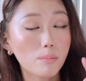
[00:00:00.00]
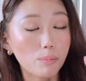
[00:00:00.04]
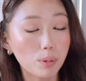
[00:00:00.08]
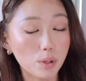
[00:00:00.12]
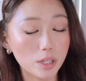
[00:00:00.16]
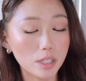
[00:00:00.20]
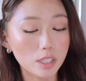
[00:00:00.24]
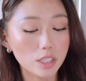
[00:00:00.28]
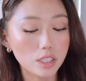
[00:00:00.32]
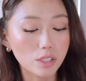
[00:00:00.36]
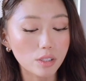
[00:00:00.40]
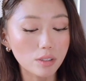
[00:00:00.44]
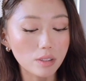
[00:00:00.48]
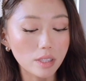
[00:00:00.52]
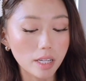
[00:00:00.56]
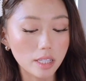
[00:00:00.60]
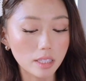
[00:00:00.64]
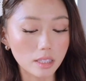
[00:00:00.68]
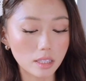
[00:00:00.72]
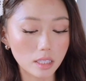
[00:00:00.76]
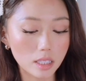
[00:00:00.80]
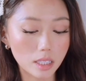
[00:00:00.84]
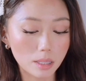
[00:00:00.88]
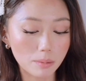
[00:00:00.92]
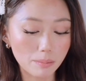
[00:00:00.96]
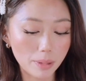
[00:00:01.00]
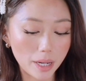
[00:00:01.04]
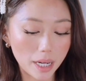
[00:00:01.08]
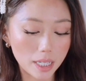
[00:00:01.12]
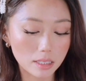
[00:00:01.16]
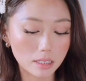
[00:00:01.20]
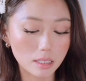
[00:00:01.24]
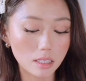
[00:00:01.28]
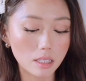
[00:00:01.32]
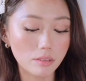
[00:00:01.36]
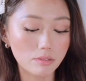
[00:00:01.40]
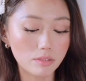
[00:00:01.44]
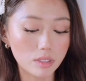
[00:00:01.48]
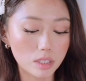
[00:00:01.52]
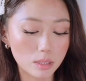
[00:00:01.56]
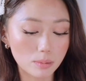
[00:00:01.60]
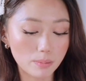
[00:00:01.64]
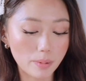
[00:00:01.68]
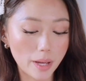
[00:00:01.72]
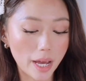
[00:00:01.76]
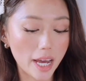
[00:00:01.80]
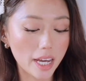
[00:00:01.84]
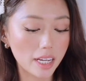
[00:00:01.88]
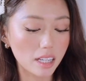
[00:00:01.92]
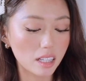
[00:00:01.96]
pretty sure that the capacity of this
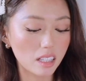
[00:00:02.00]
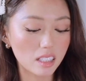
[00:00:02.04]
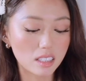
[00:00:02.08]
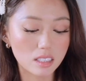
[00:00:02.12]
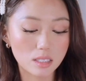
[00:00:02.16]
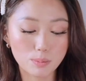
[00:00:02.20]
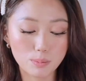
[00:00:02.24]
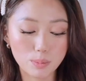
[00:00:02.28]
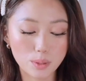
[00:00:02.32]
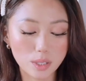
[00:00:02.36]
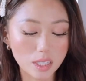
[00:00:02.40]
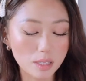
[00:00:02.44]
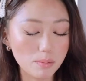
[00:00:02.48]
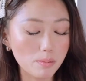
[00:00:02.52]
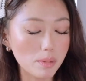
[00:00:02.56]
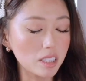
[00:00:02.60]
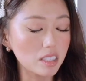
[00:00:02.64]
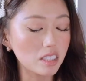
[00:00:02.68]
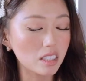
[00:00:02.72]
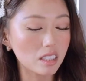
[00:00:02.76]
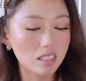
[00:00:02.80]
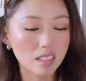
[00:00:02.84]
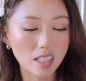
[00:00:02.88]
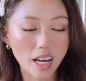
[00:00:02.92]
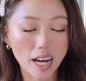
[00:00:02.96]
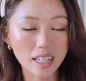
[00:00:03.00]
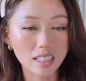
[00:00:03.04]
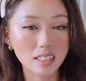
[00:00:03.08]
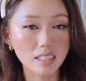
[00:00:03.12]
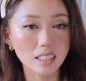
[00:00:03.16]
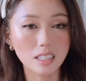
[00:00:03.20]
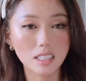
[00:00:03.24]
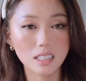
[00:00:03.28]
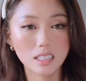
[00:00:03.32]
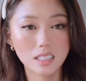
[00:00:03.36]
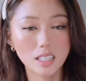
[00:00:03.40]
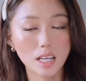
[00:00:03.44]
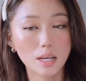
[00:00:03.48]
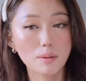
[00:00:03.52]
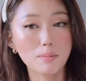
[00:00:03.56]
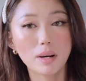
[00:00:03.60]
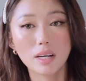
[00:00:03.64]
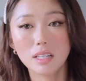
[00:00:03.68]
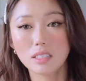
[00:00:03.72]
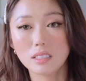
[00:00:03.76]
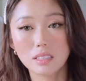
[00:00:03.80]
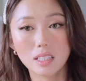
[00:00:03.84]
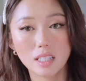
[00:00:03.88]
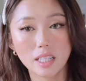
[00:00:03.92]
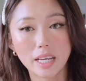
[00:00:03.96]
bag is pretty much exactly the same
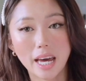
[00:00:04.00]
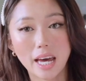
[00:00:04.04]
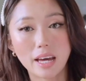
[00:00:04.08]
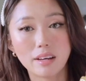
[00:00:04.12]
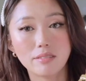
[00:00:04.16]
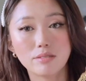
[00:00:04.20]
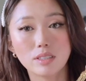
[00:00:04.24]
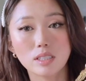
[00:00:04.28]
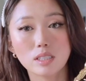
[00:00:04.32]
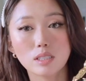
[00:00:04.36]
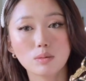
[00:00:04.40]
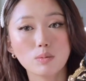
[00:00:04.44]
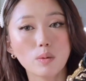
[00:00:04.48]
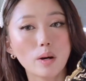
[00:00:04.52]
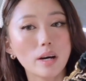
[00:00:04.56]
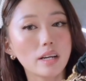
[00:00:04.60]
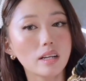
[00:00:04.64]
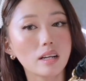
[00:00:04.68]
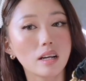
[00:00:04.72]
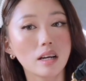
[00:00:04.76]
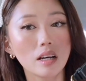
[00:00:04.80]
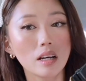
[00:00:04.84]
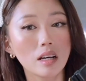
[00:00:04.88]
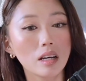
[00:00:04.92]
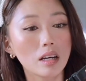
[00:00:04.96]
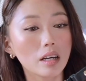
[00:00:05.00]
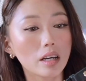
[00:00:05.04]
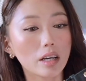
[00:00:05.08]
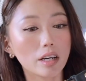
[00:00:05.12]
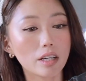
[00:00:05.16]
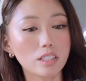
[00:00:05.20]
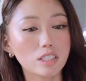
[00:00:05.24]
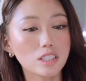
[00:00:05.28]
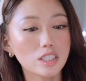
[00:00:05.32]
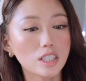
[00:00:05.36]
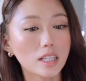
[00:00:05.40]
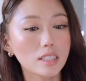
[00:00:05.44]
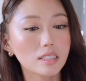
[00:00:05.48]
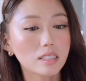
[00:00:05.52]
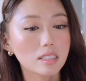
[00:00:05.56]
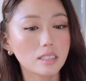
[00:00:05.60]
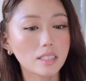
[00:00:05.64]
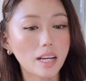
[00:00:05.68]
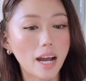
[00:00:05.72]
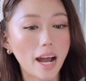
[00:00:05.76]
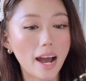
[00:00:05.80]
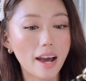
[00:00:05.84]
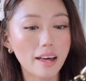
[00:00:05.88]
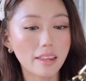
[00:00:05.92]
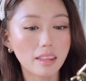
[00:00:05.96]
as the canvas one. It's just
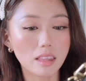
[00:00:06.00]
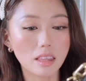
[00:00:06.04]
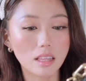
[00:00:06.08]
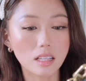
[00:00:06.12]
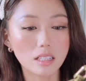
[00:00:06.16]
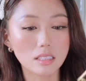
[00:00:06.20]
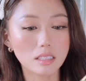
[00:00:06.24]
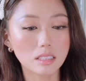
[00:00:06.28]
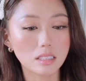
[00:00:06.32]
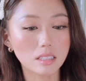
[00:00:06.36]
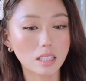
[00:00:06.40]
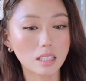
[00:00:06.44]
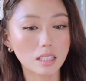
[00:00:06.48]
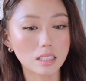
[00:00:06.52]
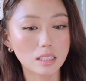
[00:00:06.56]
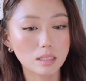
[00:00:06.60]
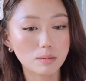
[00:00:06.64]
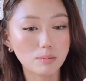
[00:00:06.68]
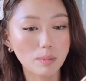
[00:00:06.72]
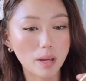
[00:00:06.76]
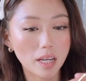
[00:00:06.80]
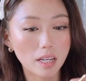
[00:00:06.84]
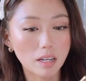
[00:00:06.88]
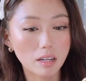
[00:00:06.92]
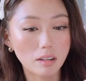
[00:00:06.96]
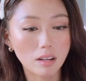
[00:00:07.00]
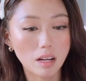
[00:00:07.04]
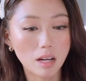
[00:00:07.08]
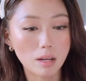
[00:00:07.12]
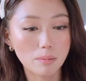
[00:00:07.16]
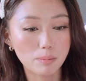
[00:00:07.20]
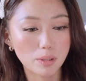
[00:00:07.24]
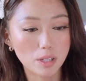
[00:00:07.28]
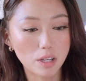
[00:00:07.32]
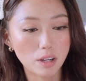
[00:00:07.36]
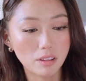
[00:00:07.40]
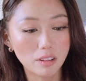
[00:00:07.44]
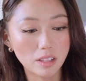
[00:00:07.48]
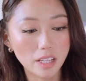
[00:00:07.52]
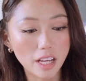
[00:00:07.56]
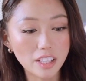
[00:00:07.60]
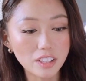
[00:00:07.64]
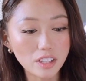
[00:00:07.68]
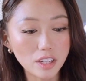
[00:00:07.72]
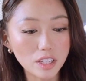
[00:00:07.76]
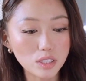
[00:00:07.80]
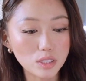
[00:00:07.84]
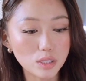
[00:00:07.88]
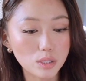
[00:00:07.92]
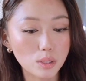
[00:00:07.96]
that this is made of Empriente
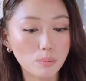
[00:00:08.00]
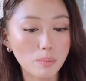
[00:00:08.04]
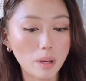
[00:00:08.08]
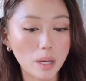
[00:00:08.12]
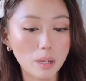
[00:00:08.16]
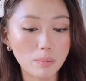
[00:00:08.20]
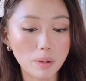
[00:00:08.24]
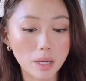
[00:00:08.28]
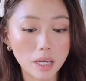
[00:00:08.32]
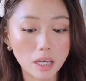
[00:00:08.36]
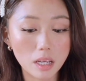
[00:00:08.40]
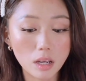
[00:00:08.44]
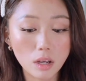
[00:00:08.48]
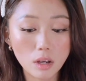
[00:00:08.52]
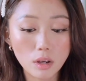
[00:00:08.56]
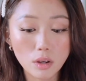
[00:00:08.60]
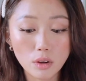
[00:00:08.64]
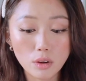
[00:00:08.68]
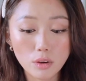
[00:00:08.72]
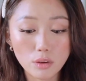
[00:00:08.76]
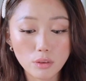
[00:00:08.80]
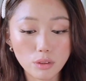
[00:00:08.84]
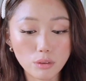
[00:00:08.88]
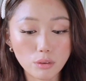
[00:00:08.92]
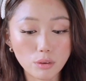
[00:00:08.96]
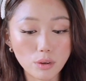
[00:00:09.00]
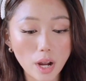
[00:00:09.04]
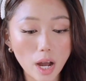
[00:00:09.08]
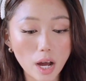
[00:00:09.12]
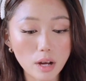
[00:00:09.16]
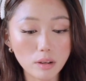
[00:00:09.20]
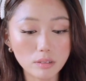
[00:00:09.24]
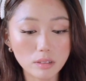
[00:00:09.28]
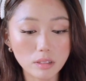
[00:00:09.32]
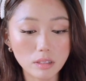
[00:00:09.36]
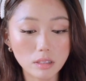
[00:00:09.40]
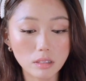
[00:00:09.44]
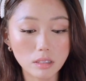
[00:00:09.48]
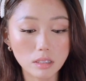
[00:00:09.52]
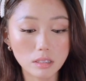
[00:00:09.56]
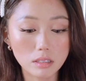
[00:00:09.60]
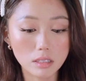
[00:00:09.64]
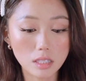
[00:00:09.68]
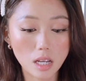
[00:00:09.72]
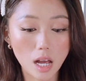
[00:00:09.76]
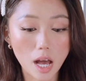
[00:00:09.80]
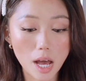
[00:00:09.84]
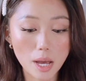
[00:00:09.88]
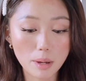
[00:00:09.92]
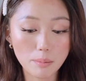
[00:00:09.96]
leather, so maybe throughout the
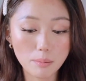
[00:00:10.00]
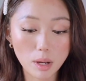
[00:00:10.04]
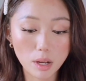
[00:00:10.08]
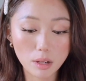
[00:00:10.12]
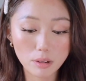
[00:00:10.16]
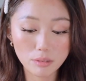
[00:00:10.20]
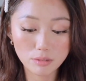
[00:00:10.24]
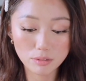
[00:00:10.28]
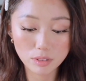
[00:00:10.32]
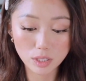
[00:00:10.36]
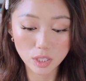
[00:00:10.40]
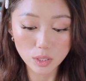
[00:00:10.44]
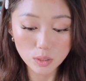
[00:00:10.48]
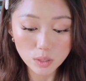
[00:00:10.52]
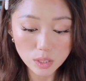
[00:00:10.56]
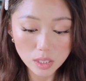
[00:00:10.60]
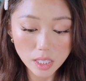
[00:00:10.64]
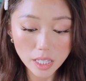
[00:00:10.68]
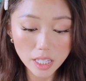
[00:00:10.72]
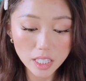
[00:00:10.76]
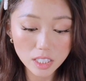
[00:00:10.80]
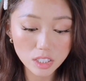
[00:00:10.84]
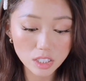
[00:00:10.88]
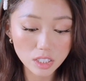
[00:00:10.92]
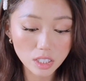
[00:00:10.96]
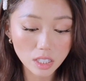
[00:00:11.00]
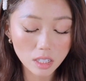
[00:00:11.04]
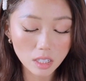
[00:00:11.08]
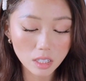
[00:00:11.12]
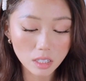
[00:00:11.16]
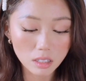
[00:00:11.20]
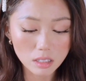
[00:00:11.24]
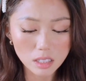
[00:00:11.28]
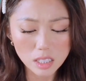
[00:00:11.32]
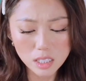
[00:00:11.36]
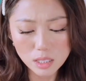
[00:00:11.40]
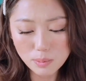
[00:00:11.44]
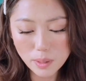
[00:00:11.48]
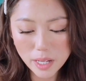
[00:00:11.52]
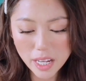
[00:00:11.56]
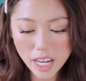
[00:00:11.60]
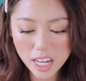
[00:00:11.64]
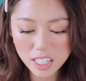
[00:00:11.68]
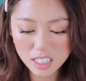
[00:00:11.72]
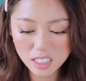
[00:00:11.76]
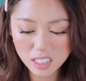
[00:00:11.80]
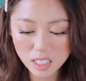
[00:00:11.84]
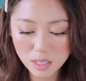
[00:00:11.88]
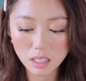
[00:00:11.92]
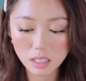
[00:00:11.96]
time of usage, this might
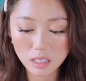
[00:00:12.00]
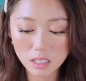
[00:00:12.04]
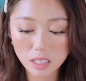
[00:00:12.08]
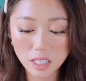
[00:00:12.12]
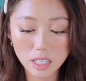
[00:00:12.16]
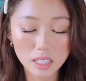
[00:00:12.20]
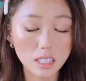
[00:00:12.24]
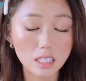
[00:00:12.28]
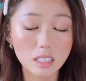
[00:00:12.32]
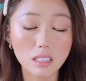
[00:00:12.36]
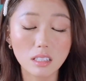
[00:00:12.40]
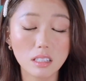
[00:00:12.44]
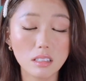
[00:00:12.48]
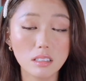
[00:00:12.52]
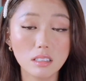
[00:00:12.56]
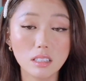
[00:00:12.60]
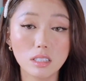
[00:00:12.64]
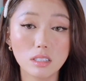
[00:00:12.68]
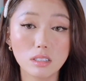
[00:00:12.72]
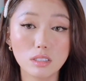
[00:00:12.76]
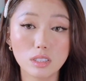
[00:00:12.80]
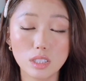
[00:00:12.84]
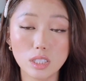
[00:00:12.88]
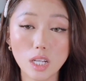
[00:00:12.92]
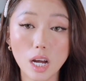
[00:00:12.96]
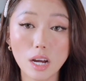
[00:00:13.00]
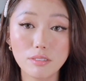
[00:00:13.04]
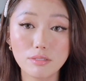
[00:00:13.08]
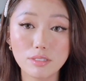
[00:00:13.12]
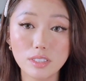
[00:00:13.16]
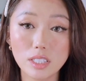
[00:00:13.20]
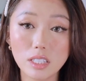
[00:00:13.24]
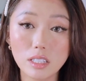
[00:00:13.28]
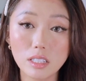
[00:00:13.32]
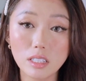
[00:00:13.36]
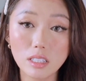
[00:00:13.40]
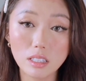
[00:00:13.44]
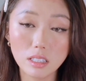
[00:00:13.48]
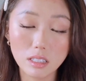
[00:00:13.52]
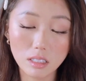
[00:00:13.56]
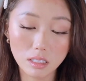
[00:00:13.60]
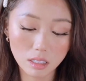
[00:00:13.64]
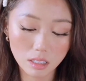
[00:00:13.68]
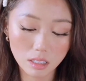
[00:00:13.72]
actually getting a little softer.